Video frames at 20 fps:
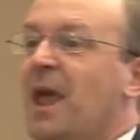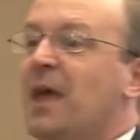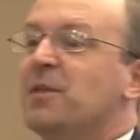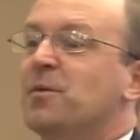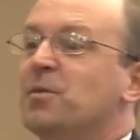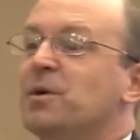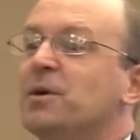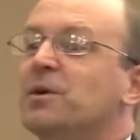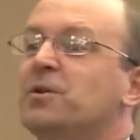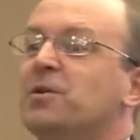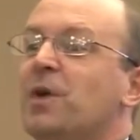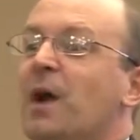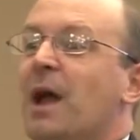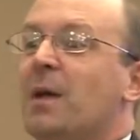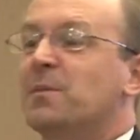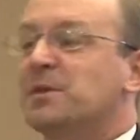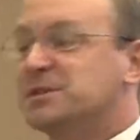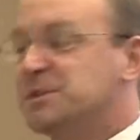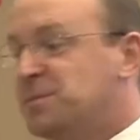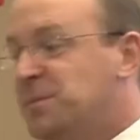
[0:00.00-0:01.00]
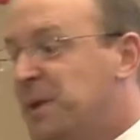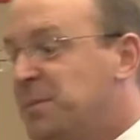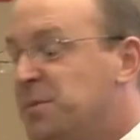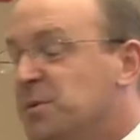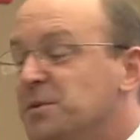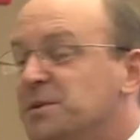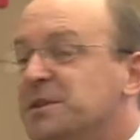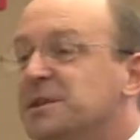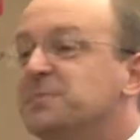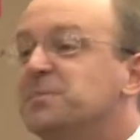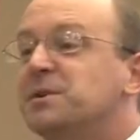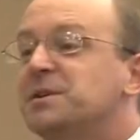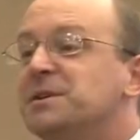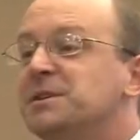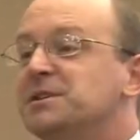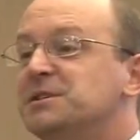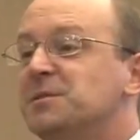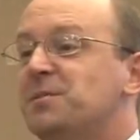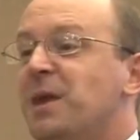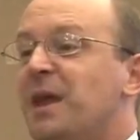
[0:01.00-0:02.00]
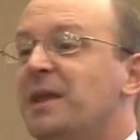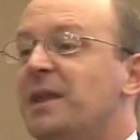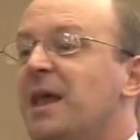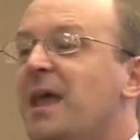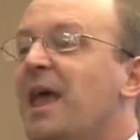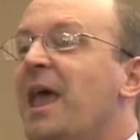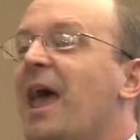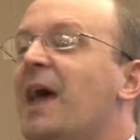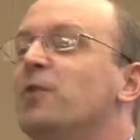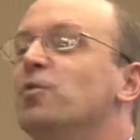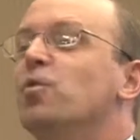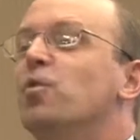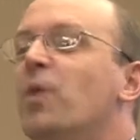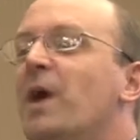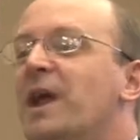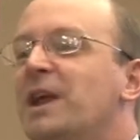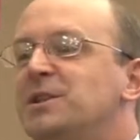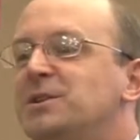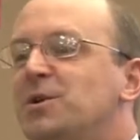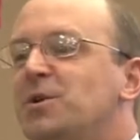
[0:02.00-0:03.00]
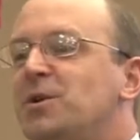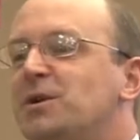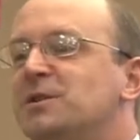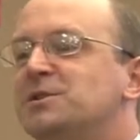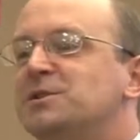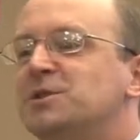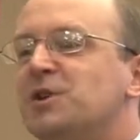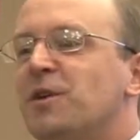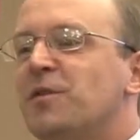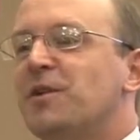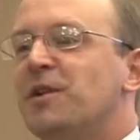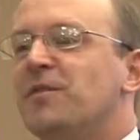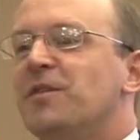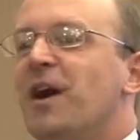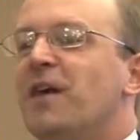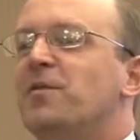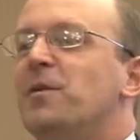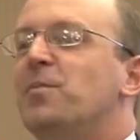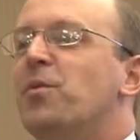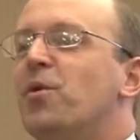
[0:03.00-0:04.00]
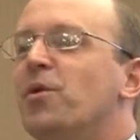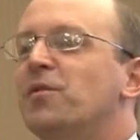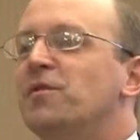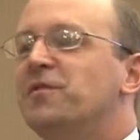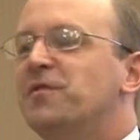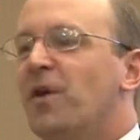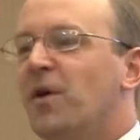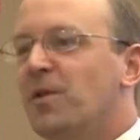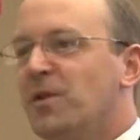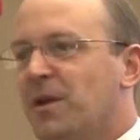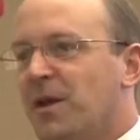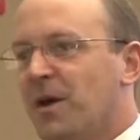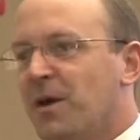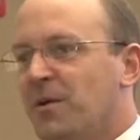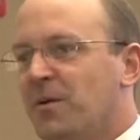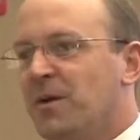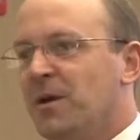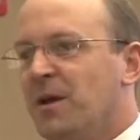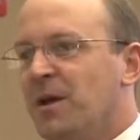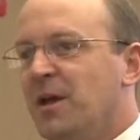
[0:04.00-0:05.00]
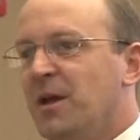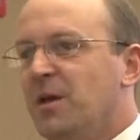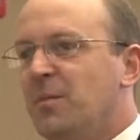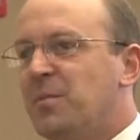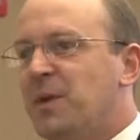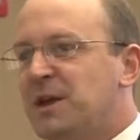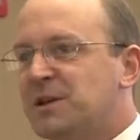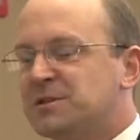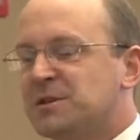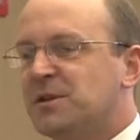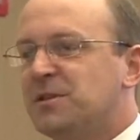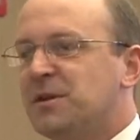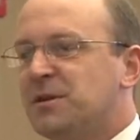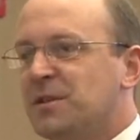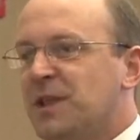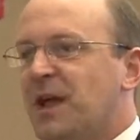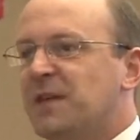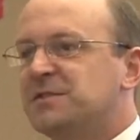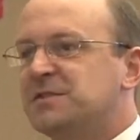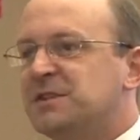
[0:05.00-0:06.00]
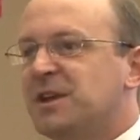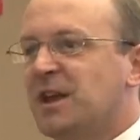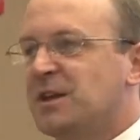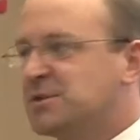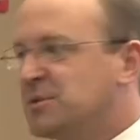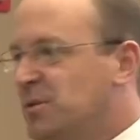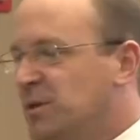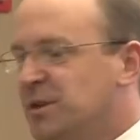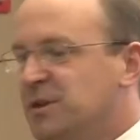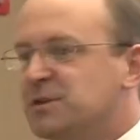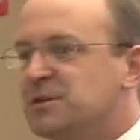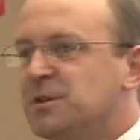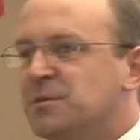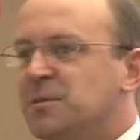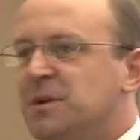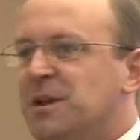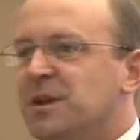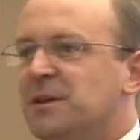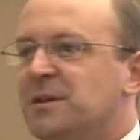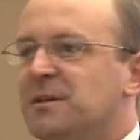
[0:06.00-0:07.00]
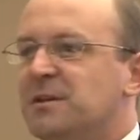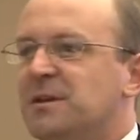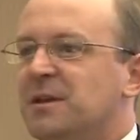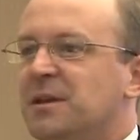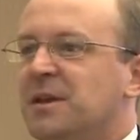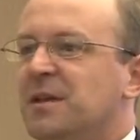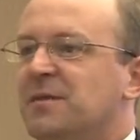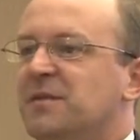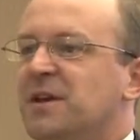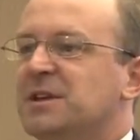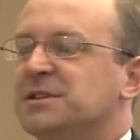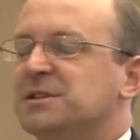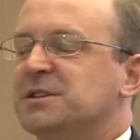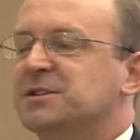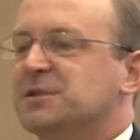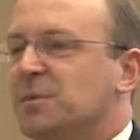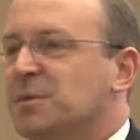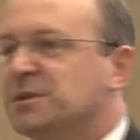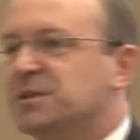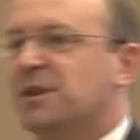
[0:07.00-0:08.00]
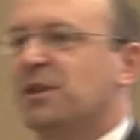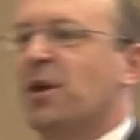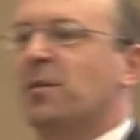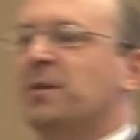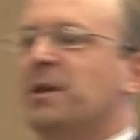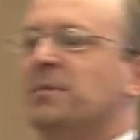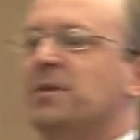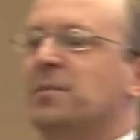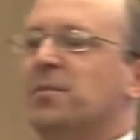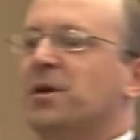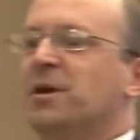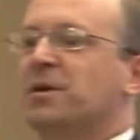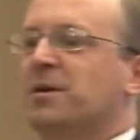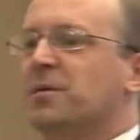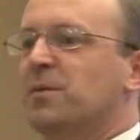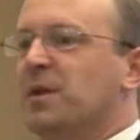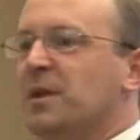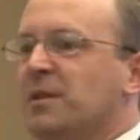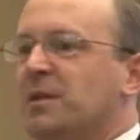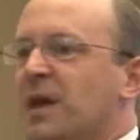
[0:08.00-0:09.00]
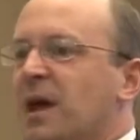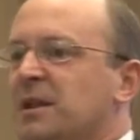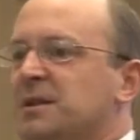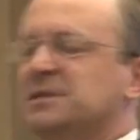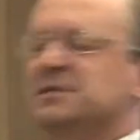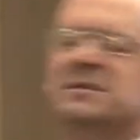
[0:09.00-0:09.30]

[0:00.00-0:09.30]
And the real crime was the people who did participate had way too conservative of a portfolio based on their life stage or where they should be investing. It's almost like they opened up the book or went online